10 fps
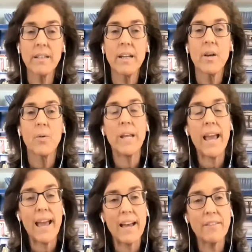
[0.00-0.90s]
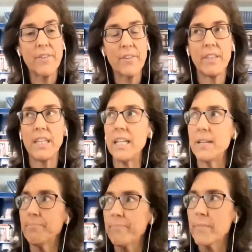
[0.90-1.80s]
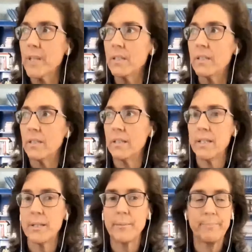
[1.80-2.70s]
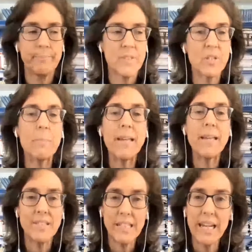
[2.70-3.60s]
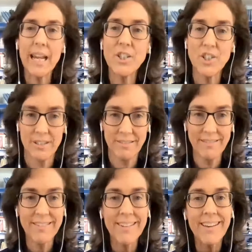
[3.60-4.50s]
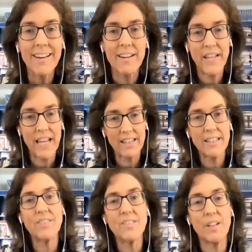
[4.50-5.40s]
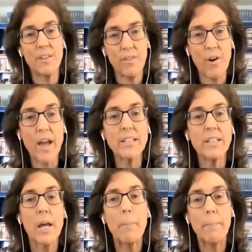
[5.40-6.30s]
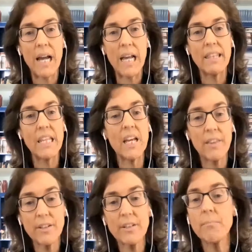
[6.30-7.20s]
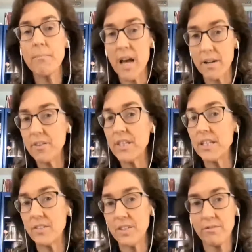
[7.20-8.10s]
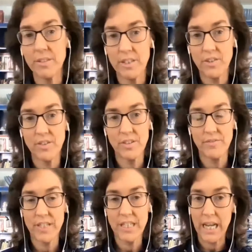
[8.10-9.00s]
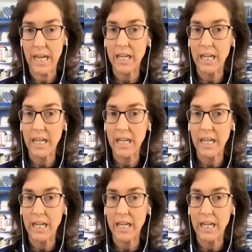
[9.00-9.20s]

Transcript: we have the domestication of Hellenistic thought by the other monotheistic religions of the day,